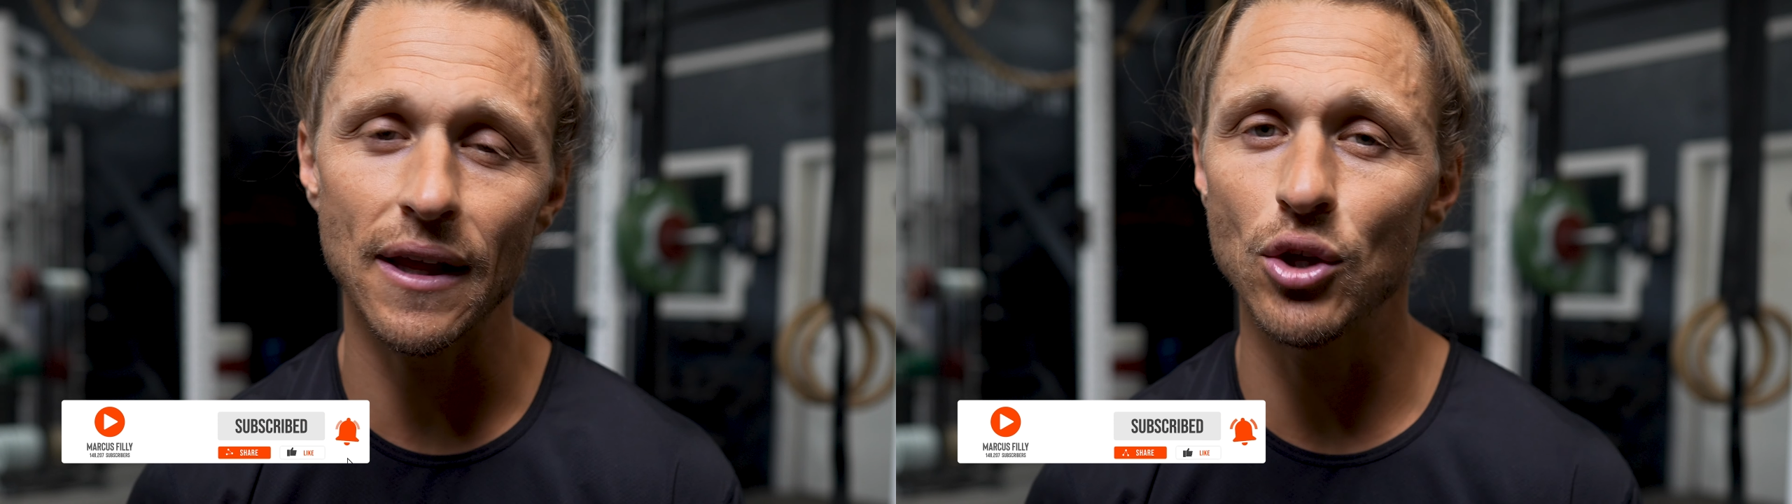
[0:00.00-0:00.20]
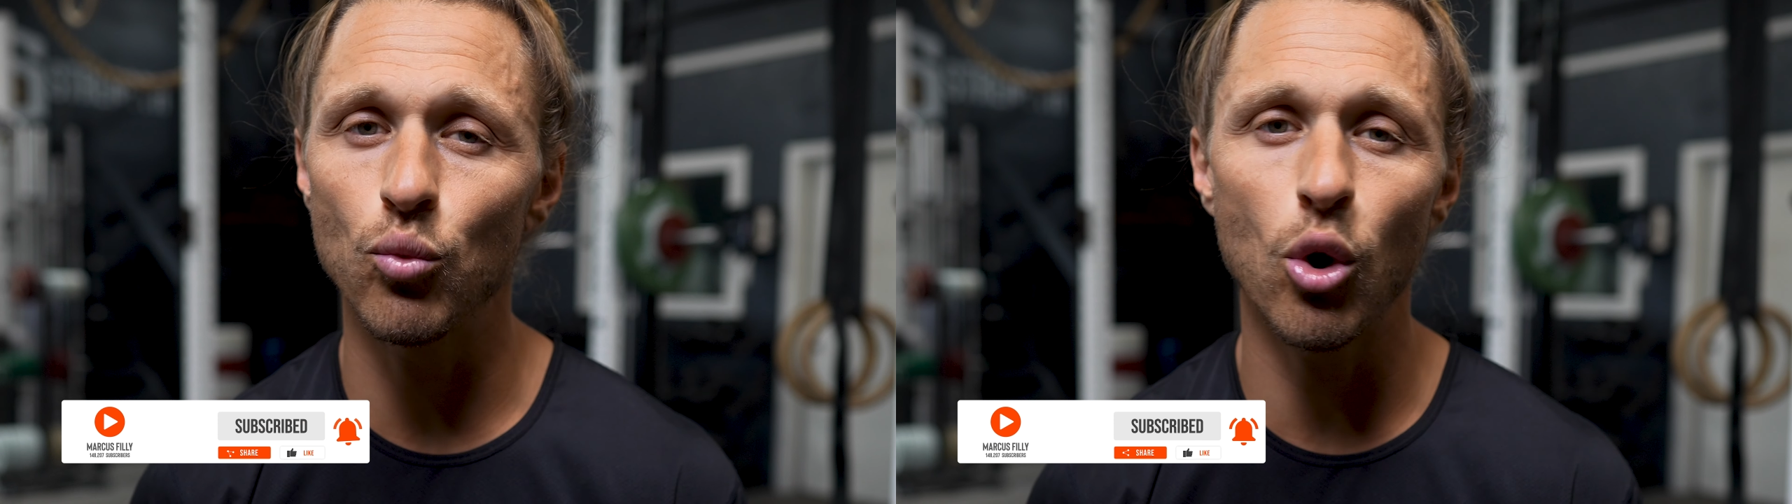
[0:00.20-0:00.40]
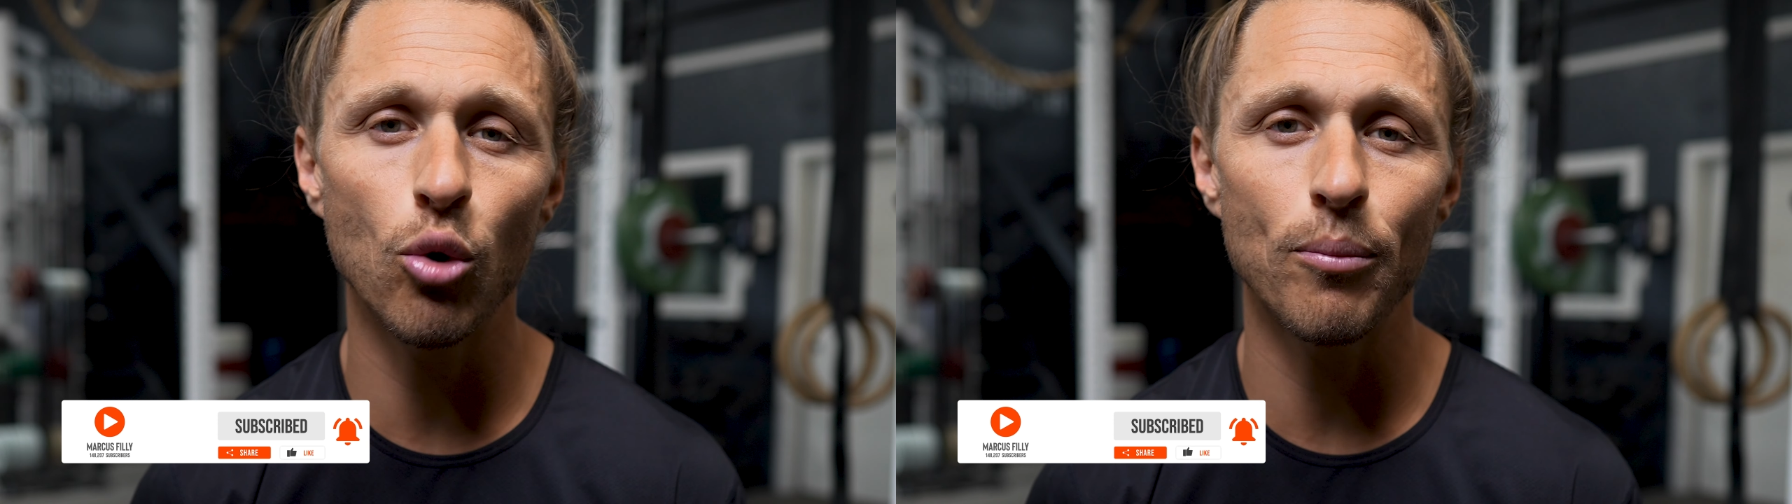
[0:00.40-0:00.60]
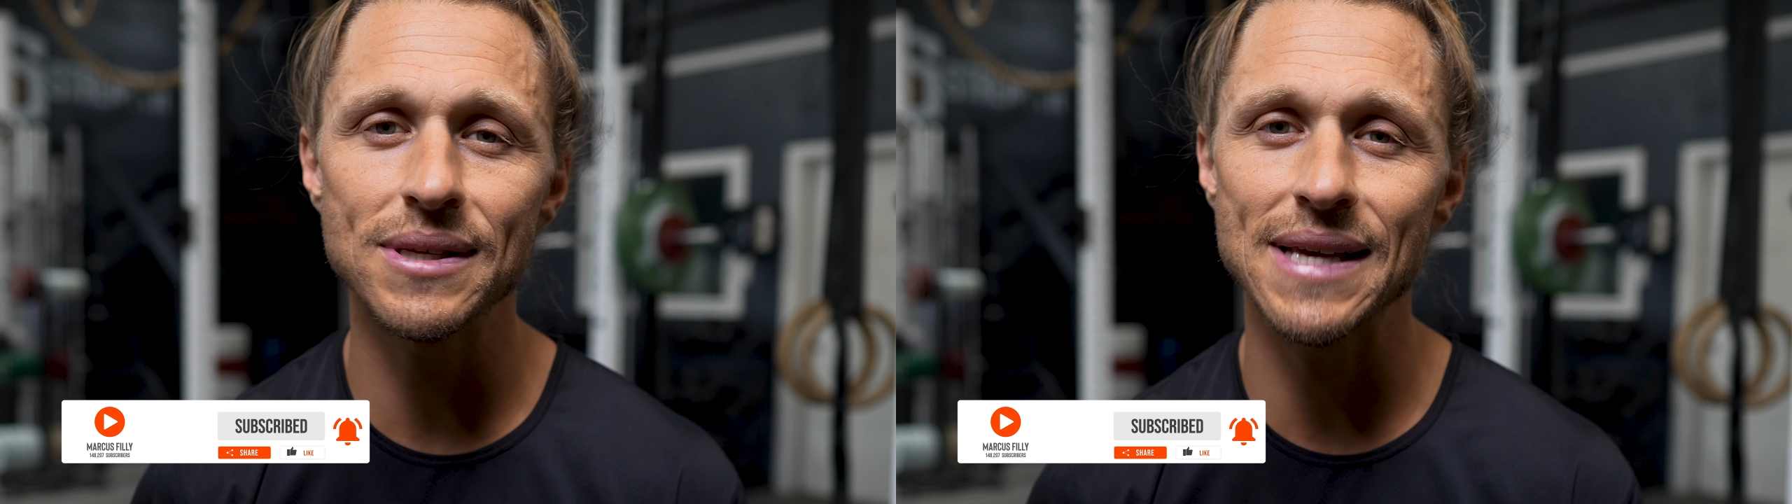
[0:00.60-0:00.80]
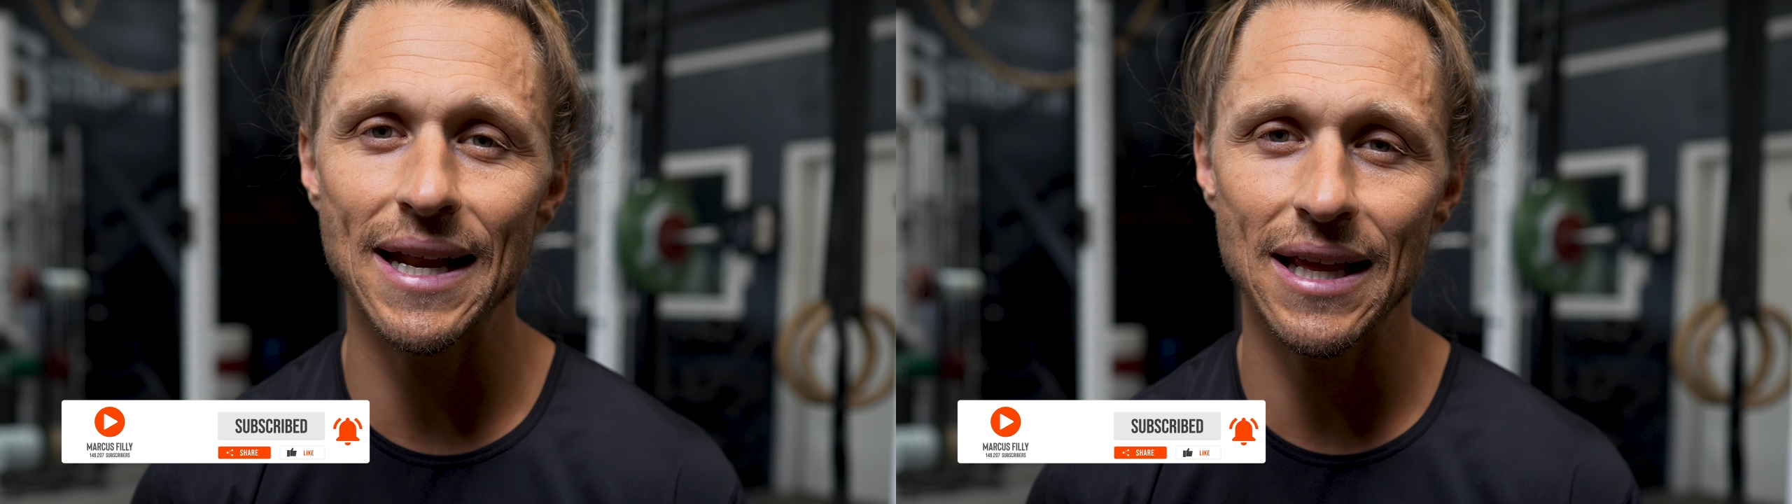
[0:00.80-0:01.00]
that you won't
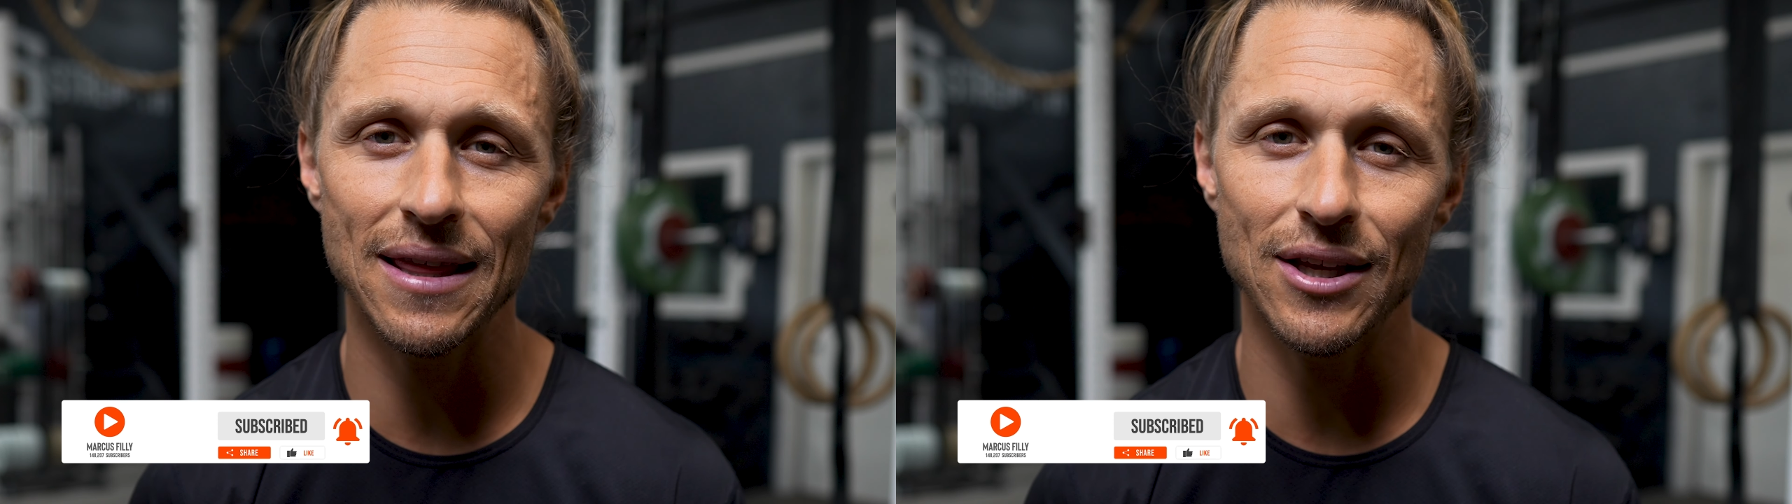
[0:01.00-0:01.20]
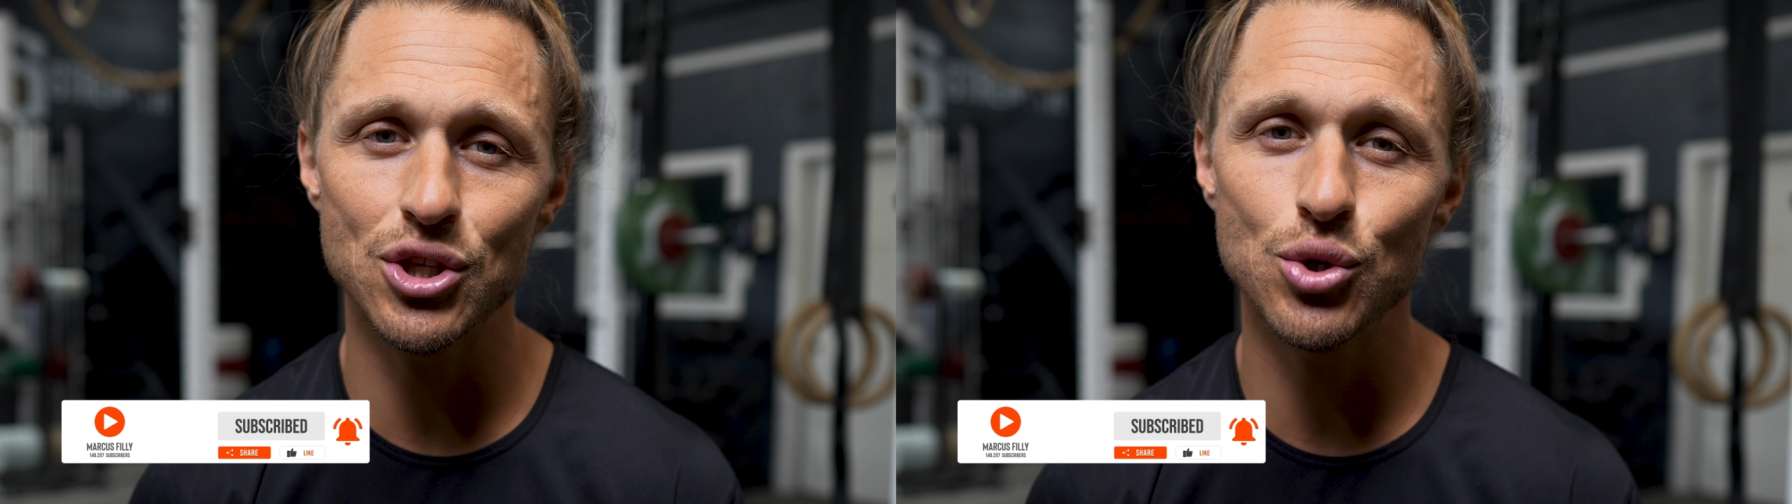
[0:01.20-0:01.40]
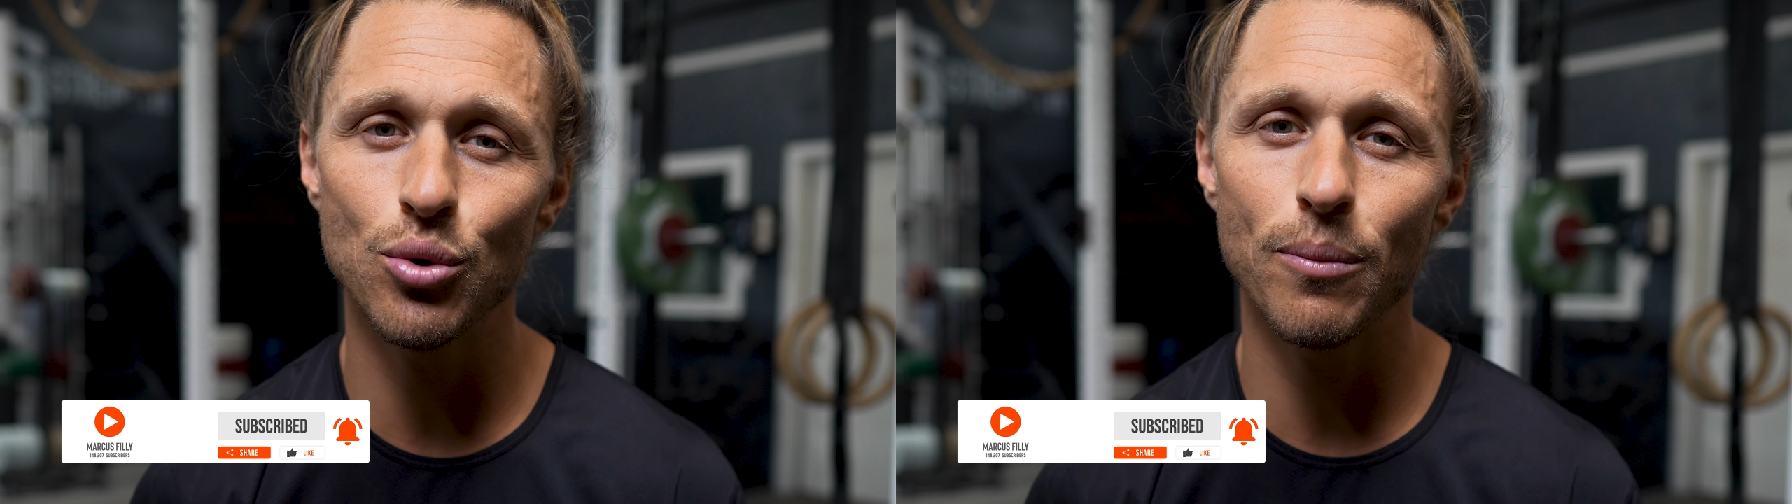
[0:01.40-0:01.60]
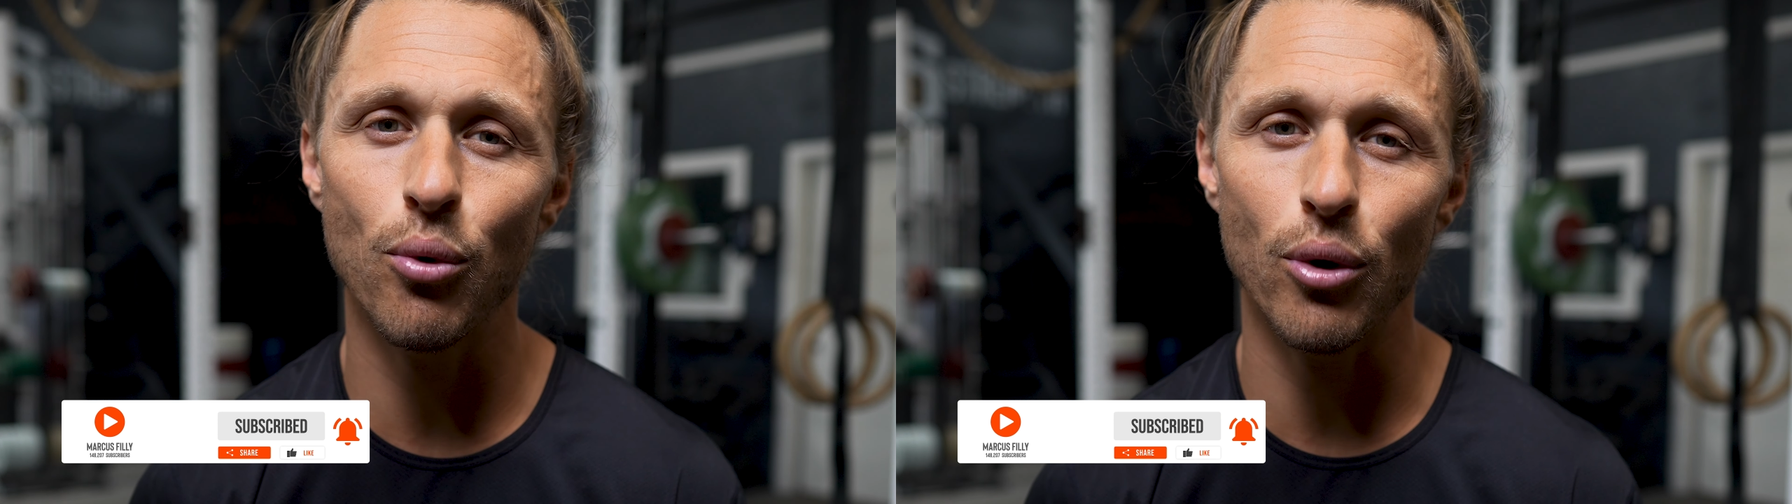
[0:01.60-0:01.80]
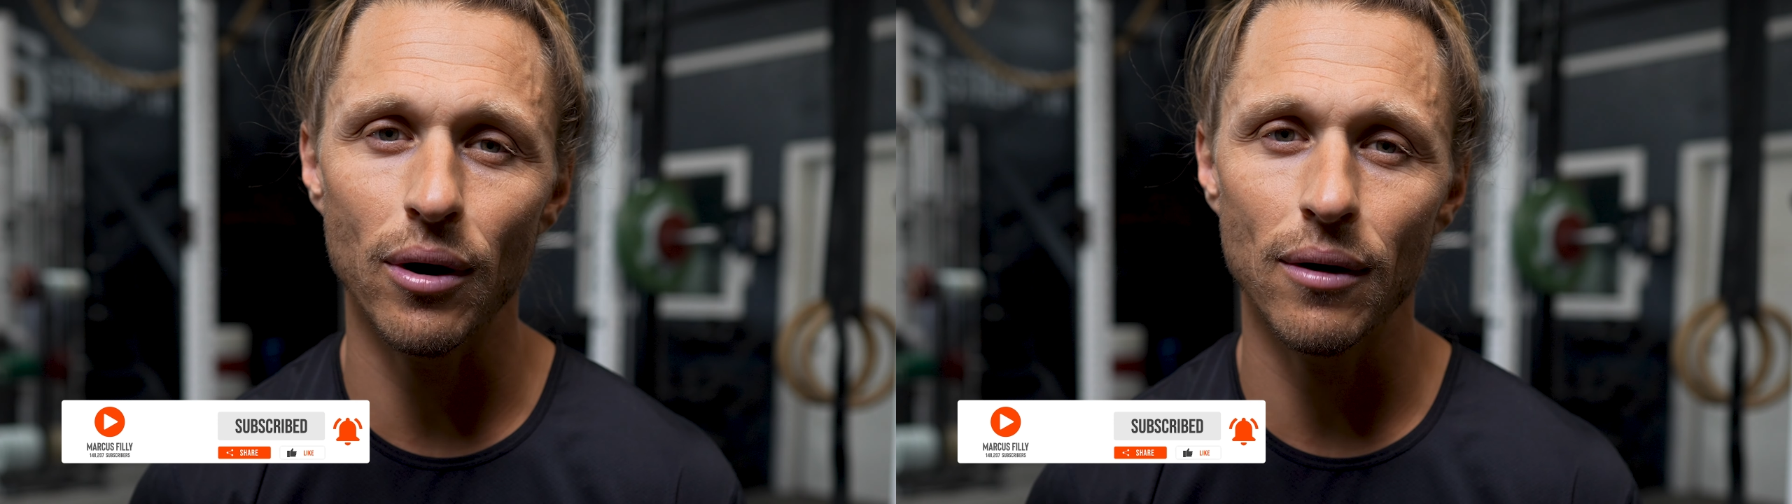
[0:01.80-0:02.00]
miss anything too
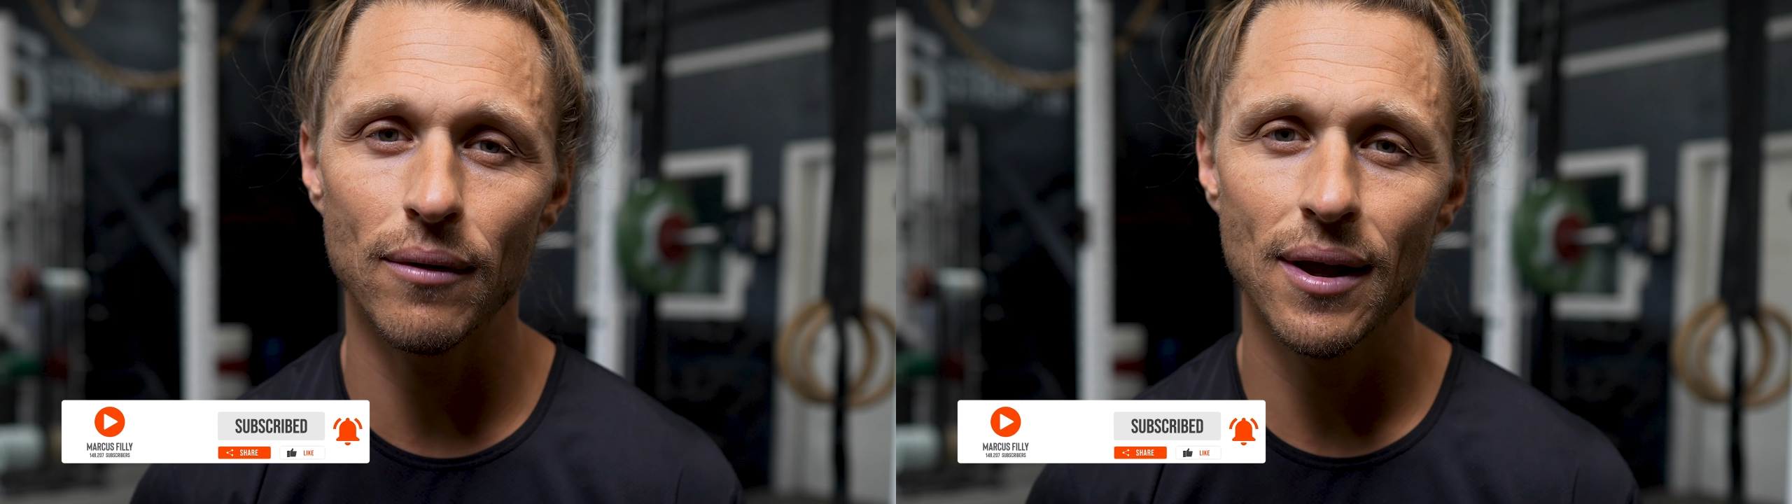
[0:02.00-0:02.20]
important